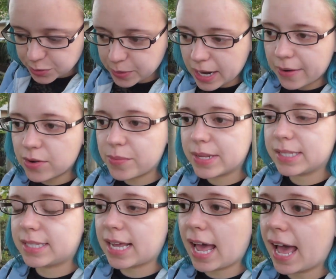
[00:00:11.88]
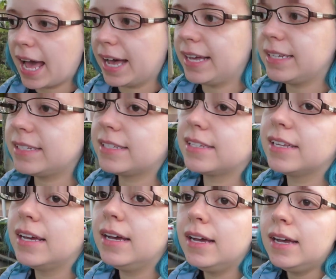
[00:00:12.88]
where everyone's at.
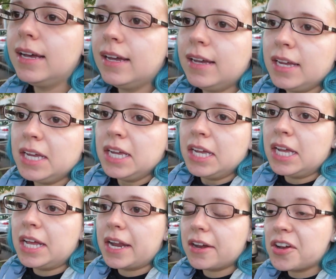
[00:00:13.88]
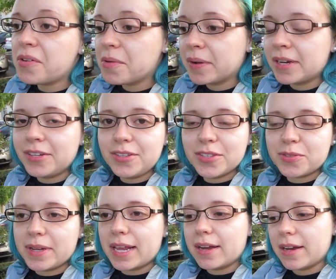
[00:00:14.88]
And I don't know what we're gonna do this
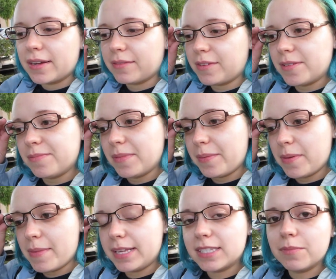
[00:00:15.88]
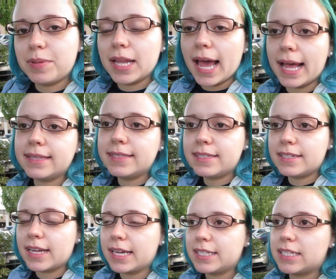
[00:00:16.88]
weekend. We'll maybe make some plans
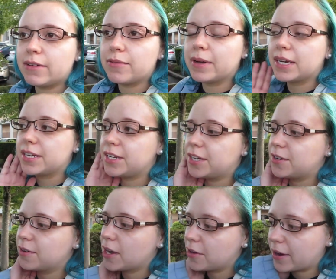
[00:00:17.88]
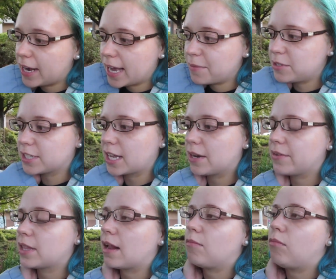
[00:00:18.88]
tonight, see what we're gonna do. Right now I'm just kind of
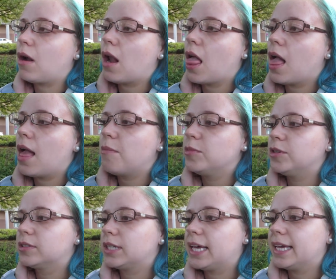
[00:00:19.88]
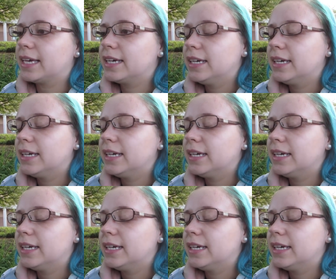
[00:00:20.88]
in that blah mood, like